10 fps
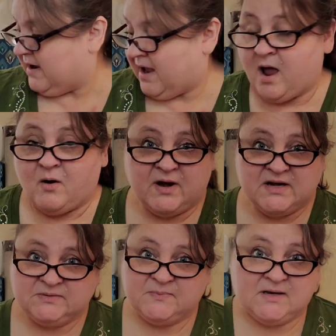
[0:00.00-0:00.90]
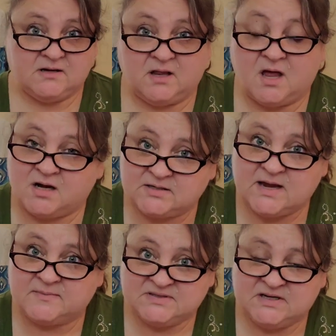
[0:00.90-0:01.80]
I already spend a lot of
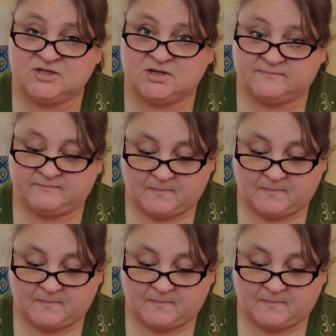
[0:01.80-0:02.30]
time stitching.